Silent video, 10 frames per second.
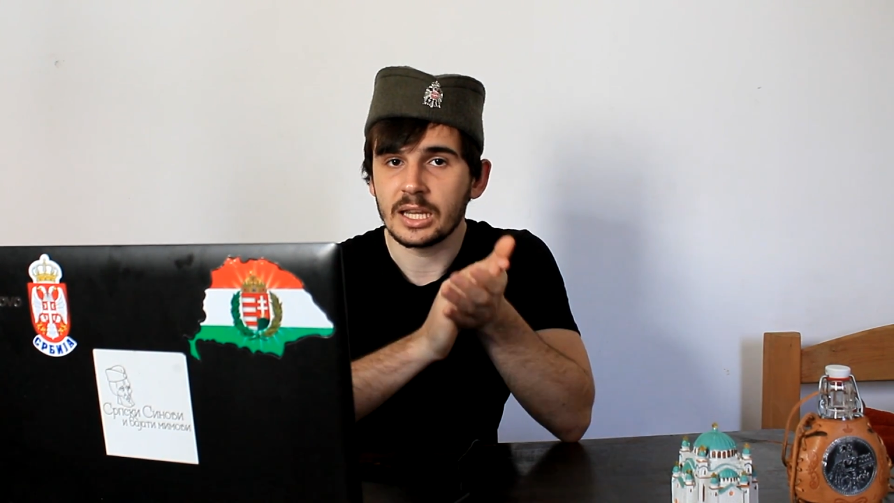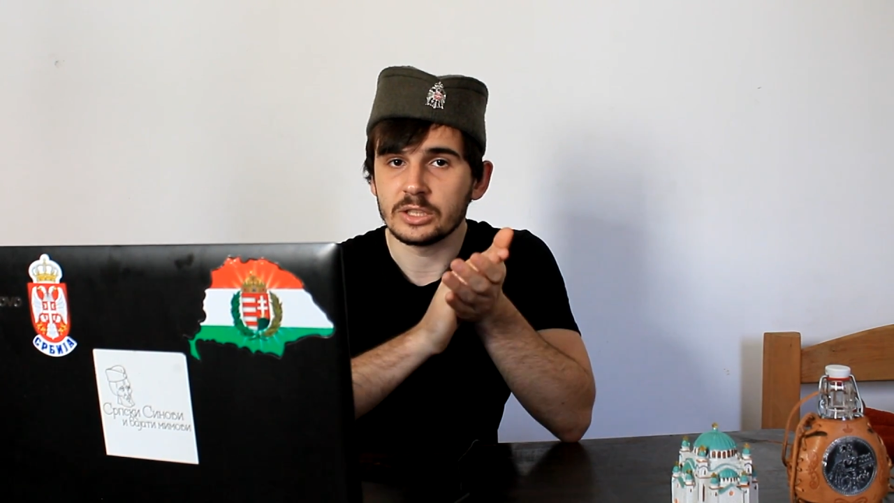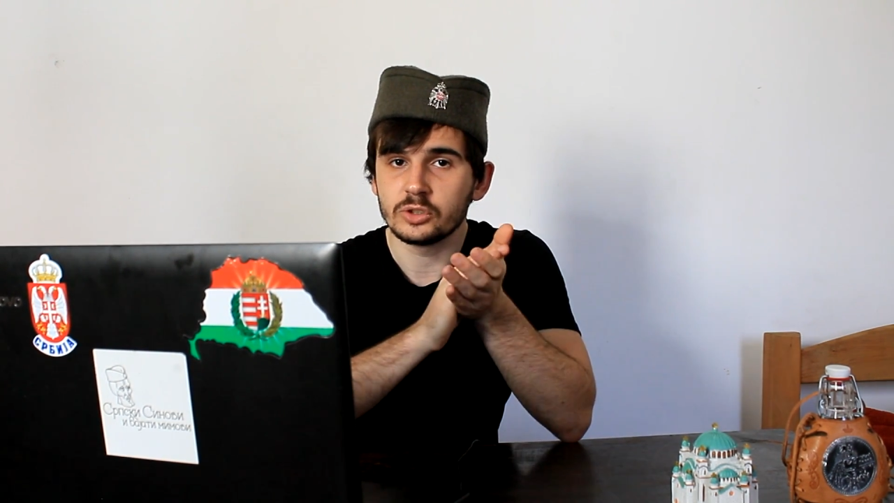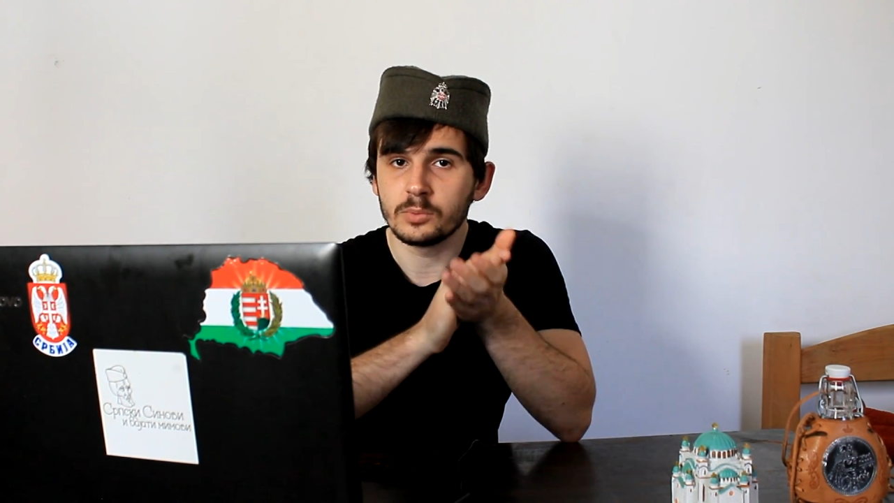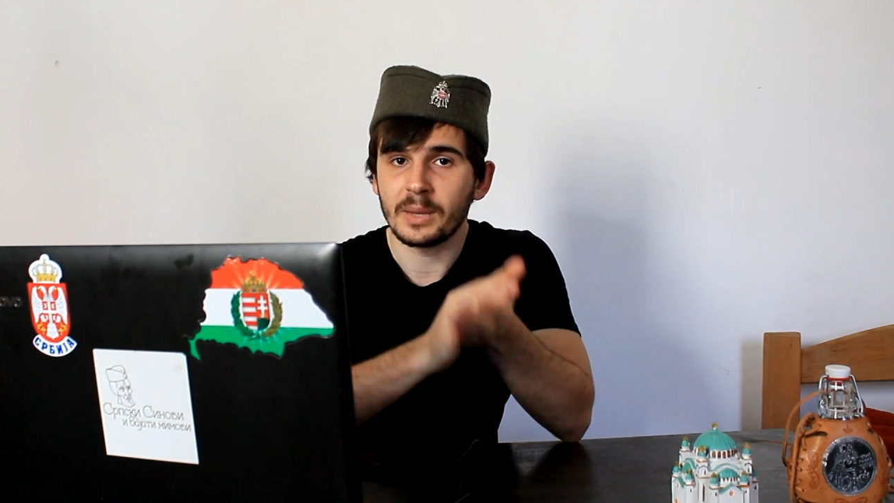
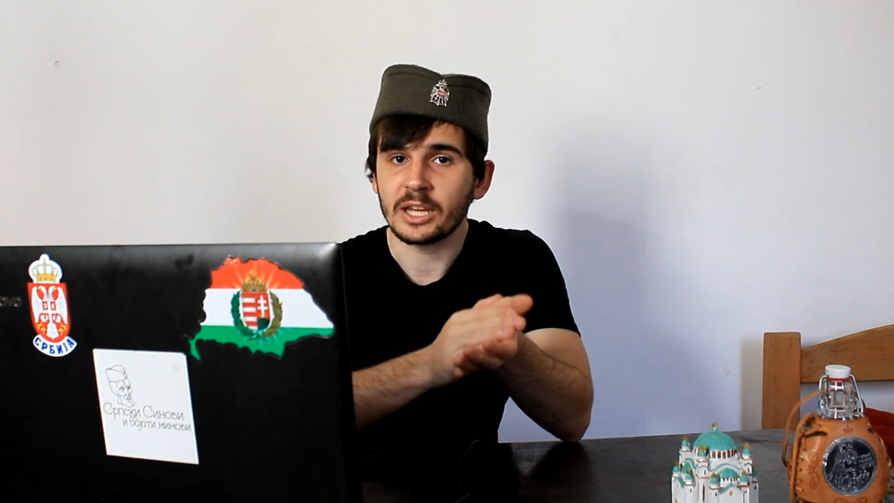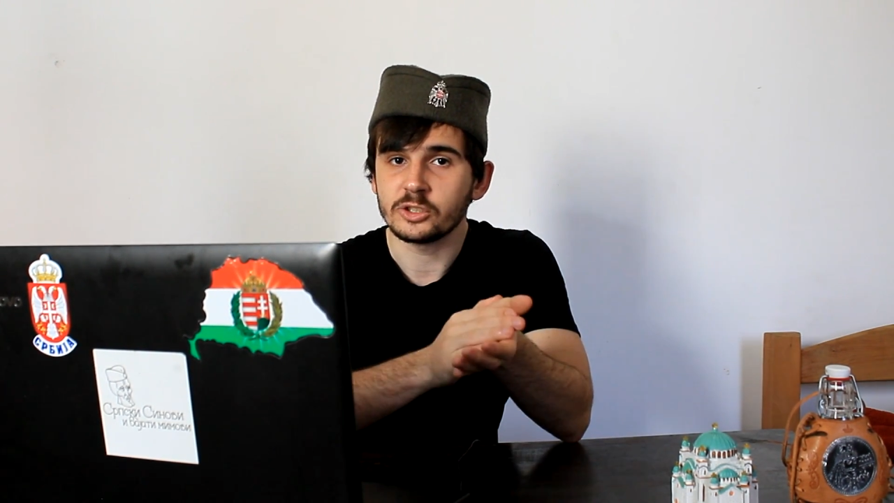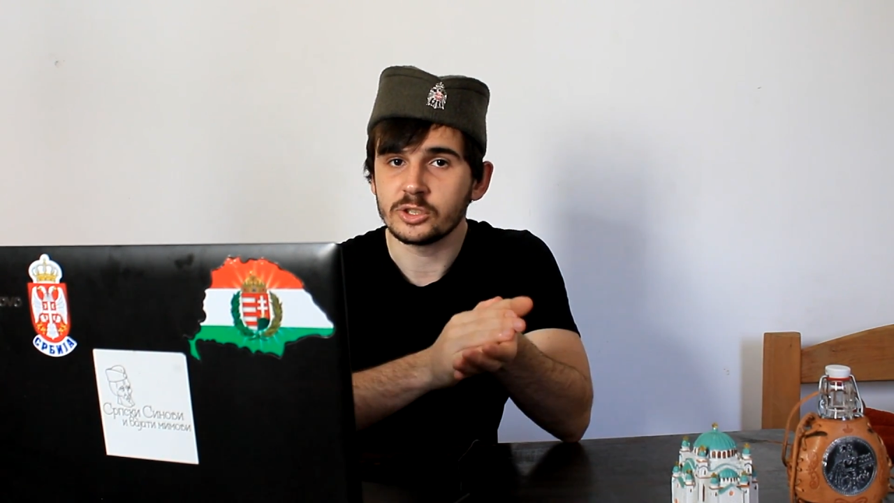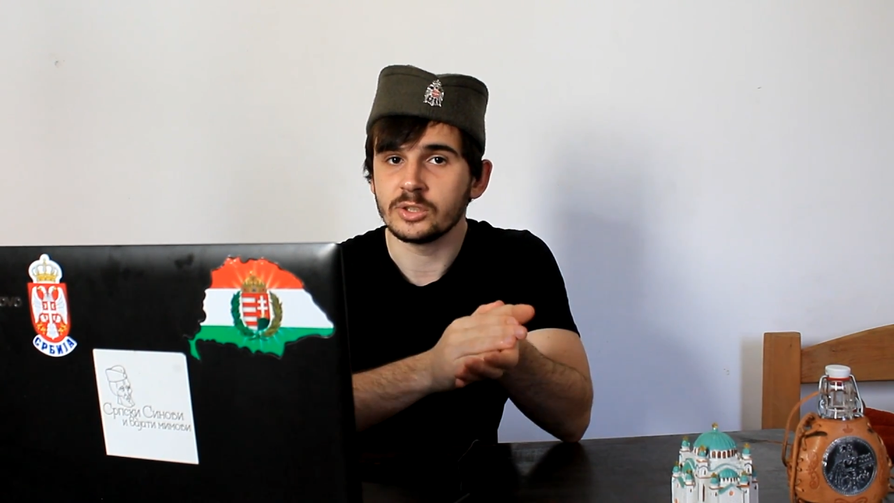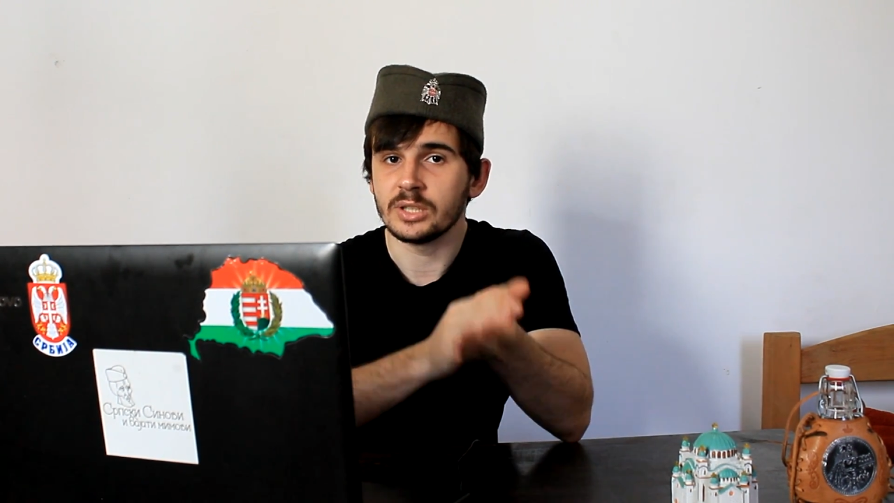is to make
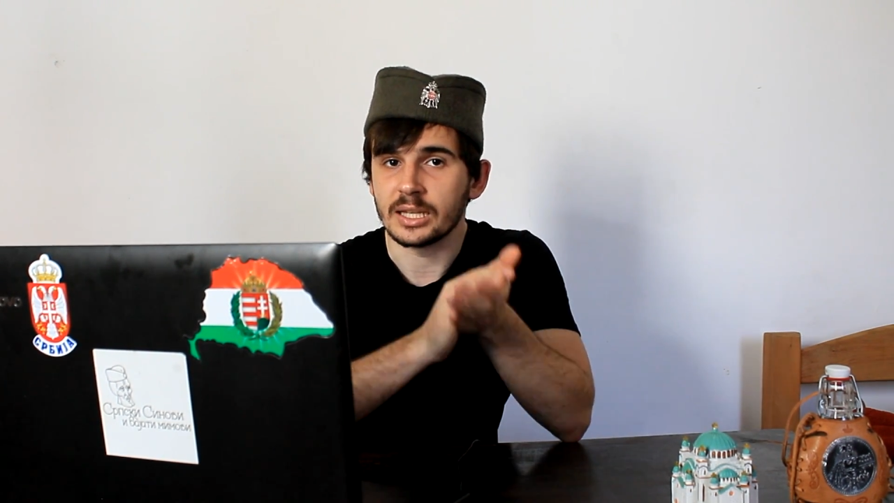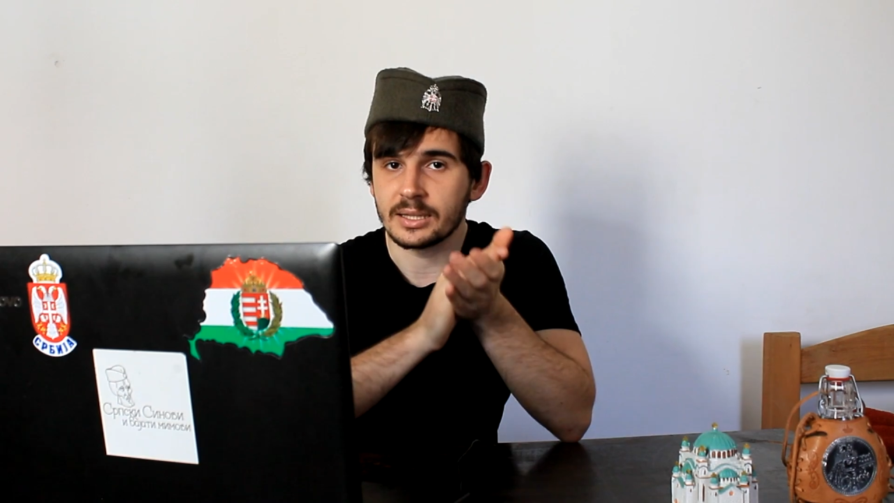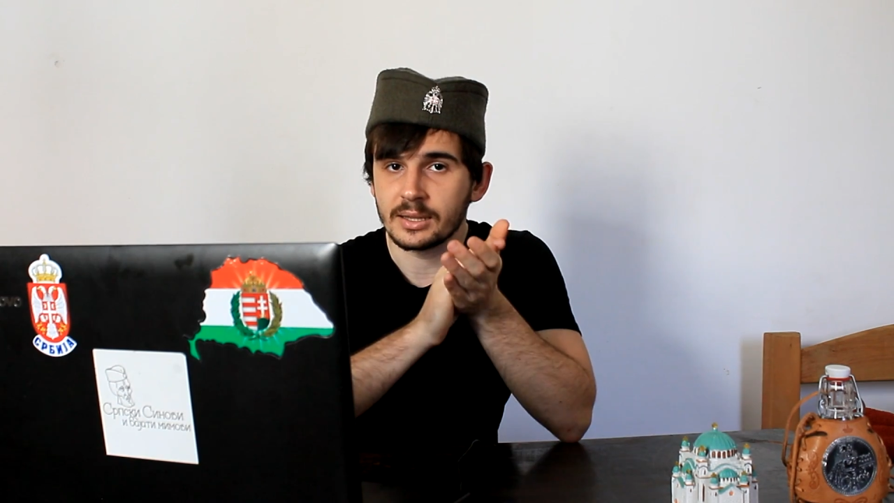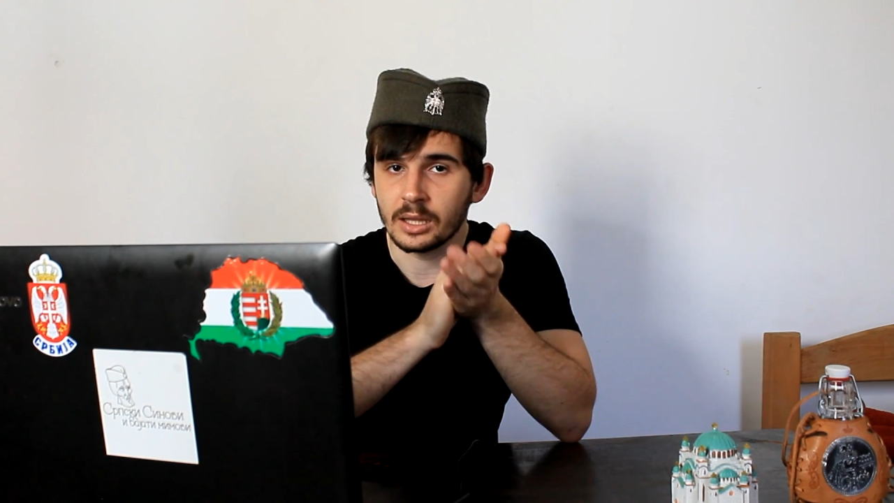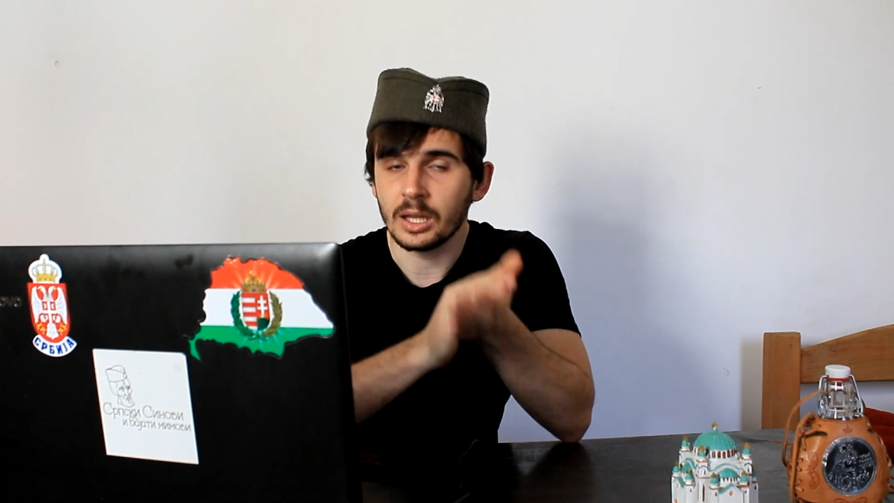sure
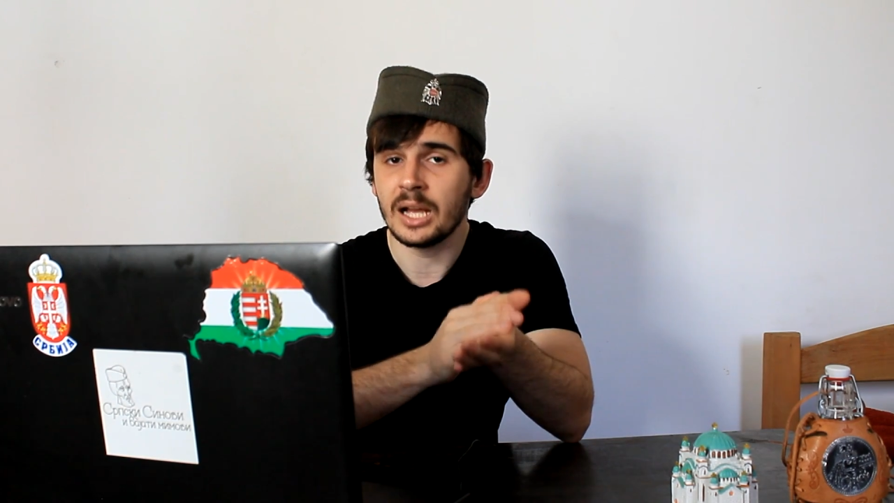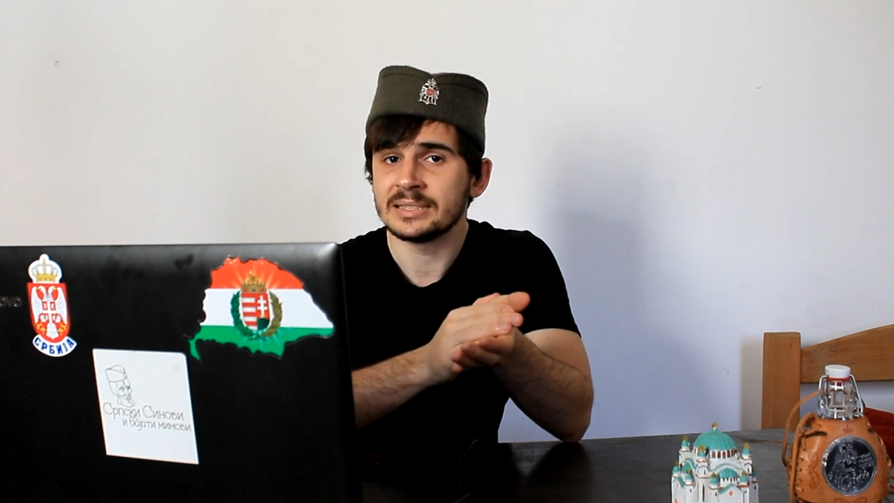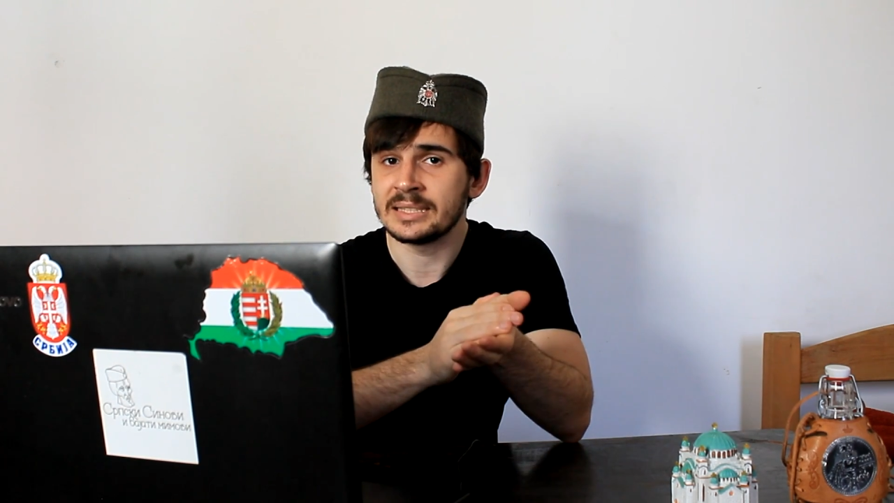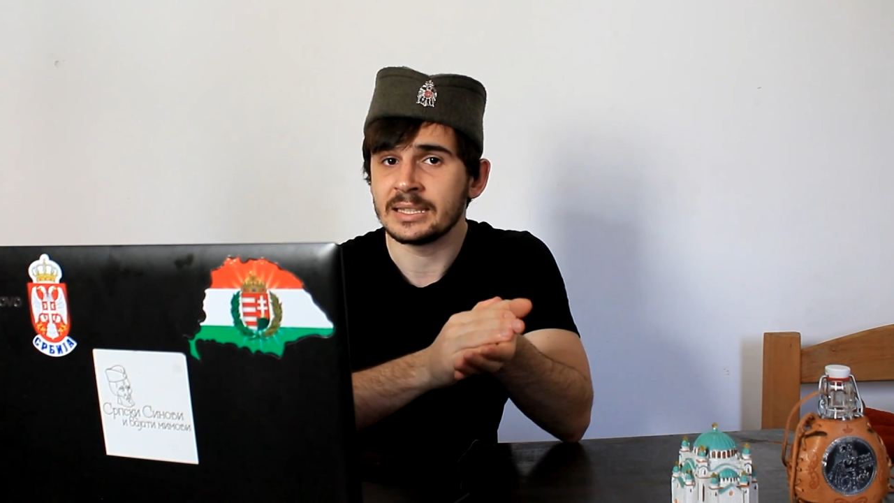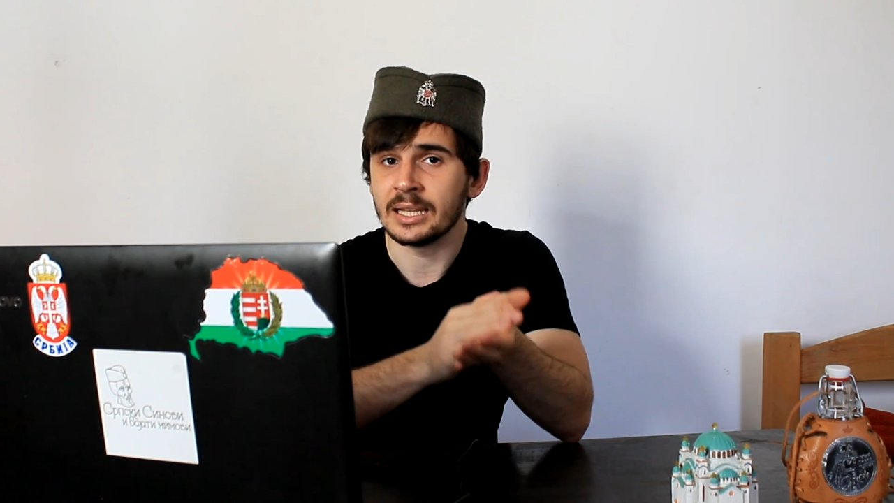that the
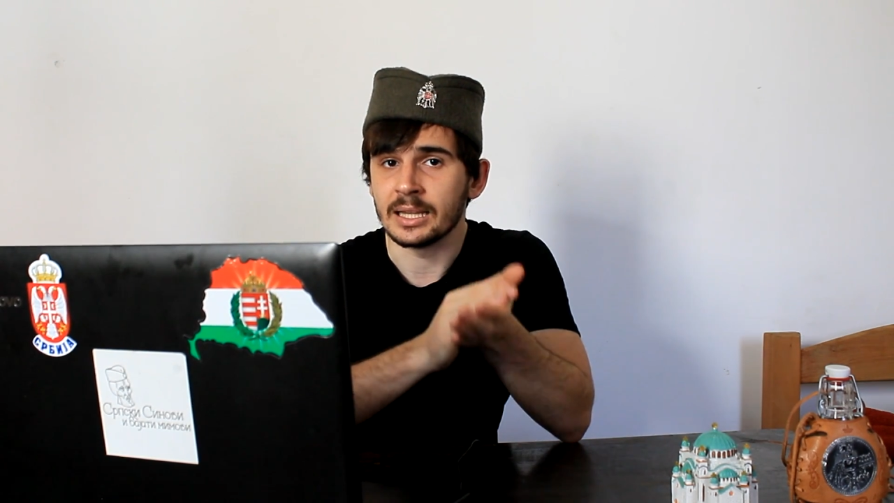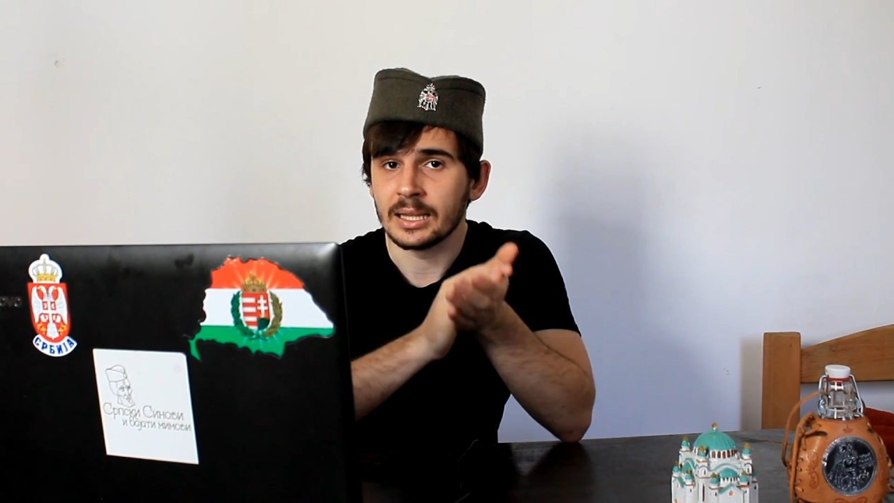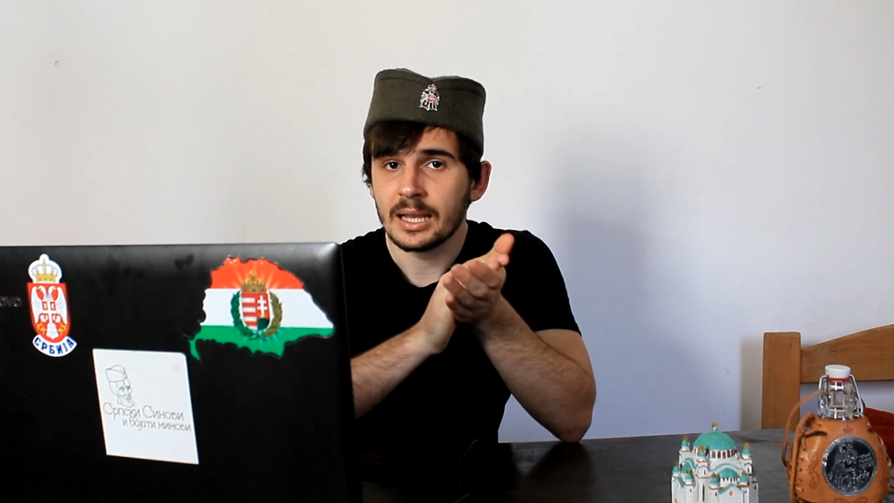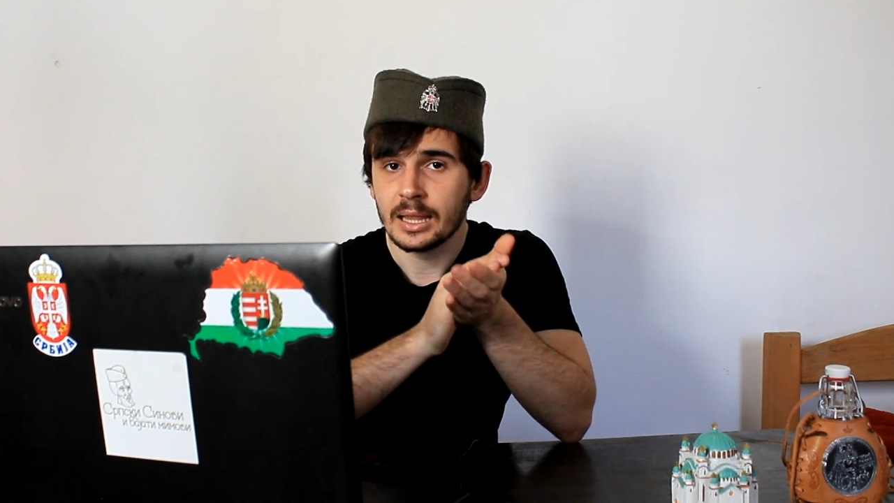laws the